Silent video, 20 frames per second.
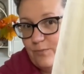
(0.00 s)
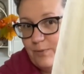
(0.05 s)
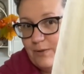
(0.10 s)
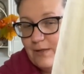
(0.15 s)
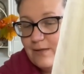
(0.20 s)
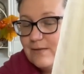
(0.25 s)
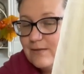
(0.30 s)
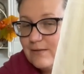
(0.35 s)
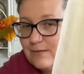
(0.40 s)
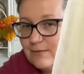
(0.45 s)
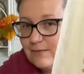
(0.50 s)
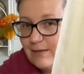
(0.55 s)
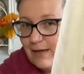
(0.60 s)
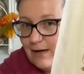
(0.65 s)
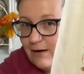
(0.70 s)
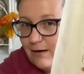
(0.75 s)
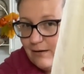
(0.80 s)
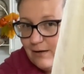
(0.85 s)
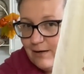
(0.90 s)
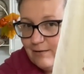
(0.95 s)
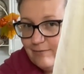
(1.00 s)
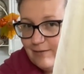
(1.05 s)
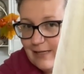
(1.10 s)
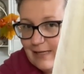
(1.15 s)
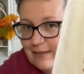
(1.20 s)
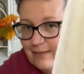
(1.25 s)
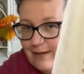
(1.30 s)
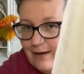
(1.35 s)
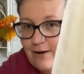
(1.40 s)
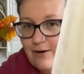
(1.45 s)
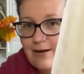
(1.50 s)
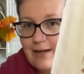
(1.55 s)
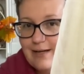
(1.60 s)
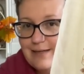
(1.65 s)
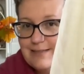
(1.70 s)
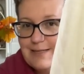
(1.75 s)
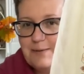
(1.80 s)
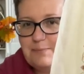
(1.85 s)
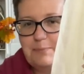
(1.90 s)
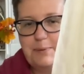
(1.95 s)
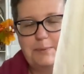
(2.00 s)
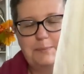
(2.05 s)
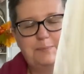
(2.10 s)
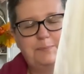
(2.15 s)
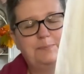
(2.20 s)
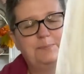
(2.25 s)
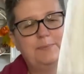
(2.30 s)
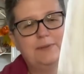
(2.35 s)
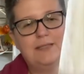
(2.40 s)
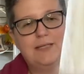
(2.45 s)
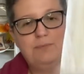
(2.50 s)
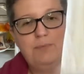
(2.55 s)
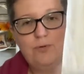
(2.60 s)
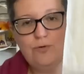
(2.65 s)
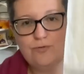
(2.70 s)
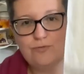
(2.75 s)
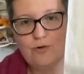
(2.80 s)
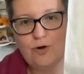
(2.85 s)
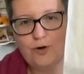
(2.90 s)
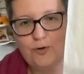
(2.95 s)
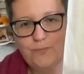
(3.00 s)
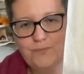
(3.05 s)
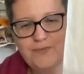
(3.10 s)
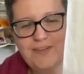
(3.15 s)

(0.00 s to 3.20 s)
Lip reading: because they are lovely and they are lined up, but they're both wrong.